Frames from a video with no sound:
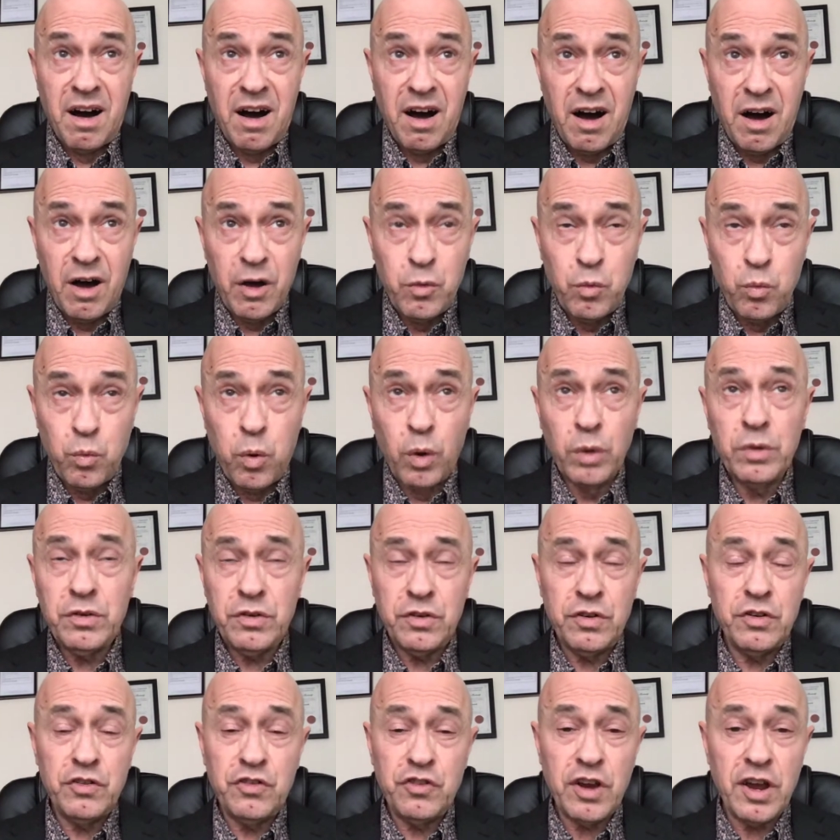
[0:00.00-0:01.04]
I want
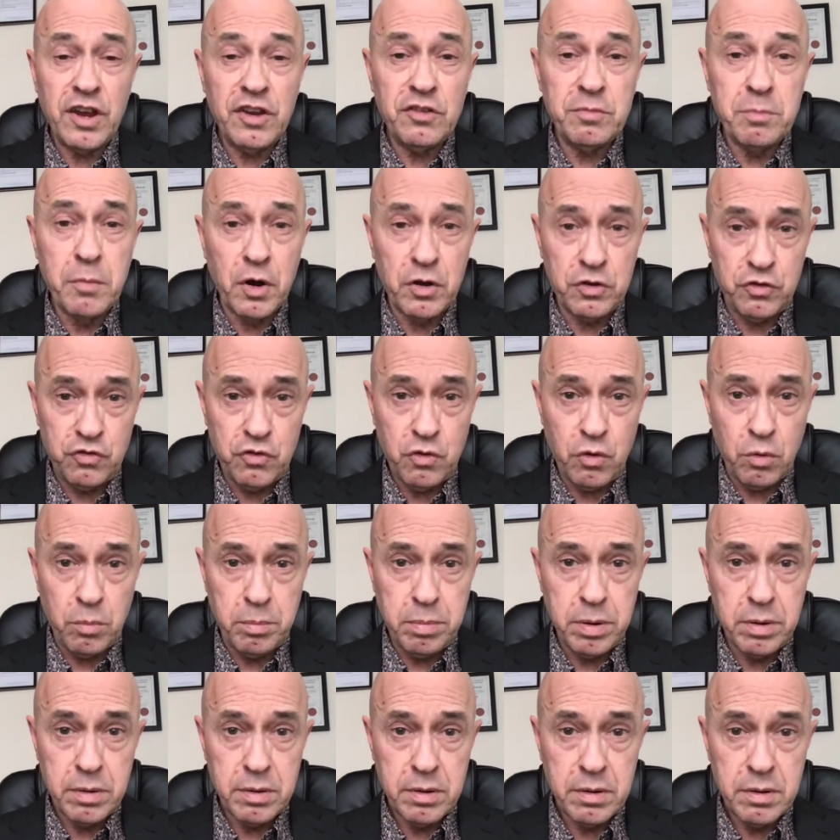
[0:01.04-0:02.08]
to change my job,
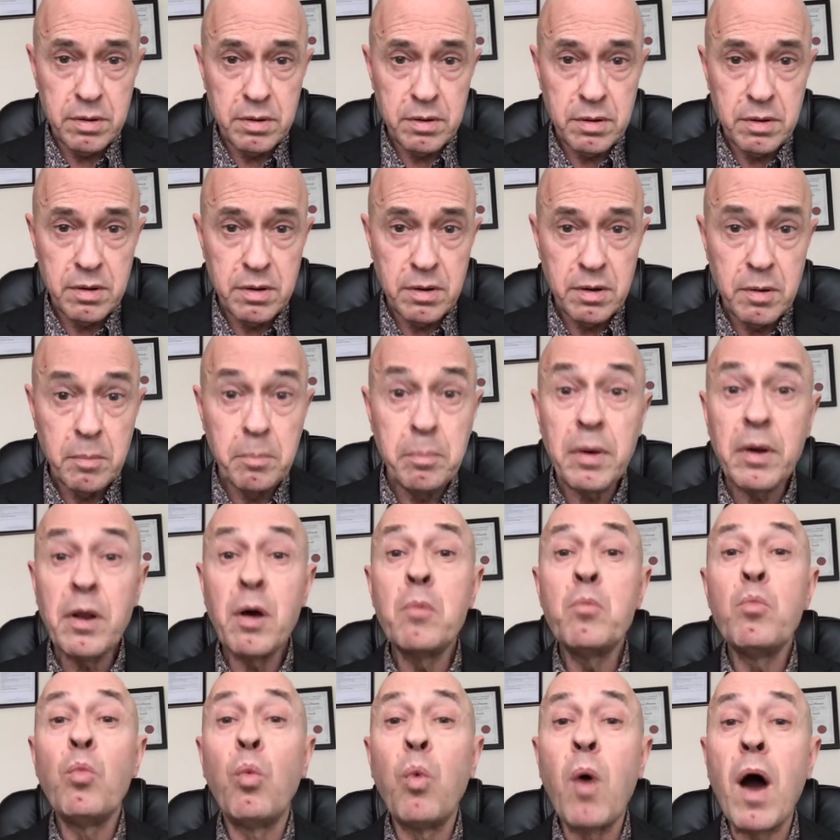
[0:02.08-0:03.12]
but
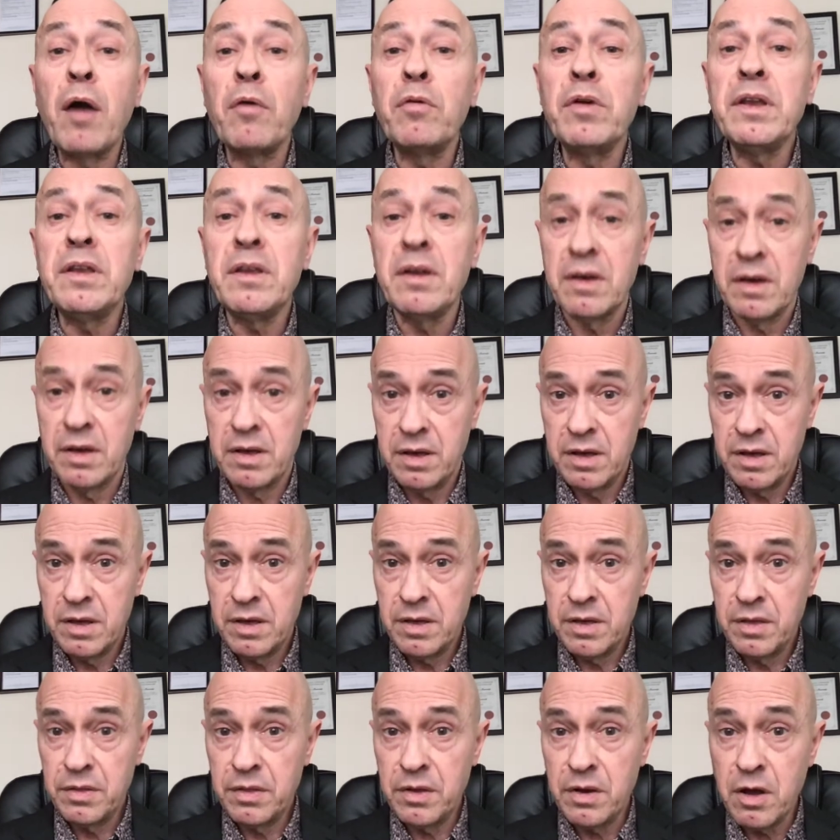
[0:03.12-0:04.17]
I'm worried
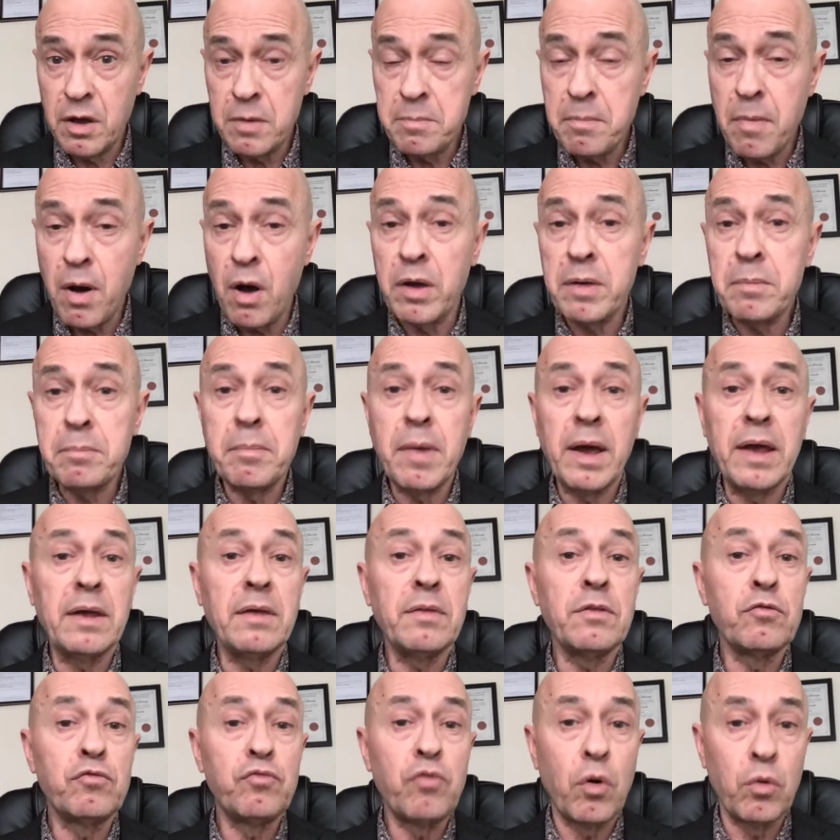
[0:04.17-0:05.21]
that I might make
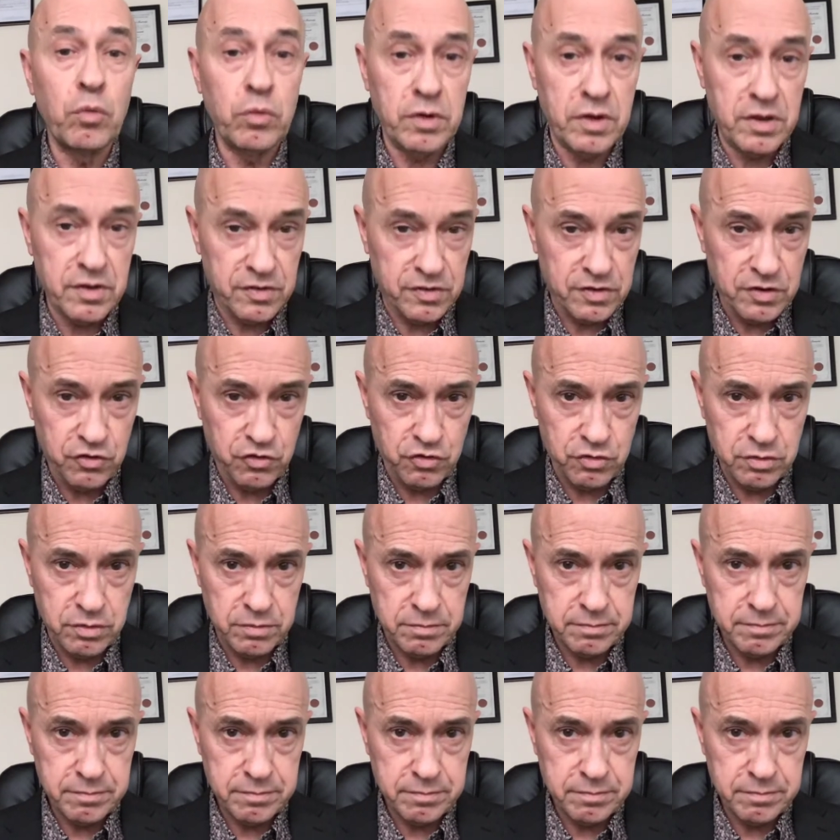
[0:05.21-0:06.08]
the wrong decision.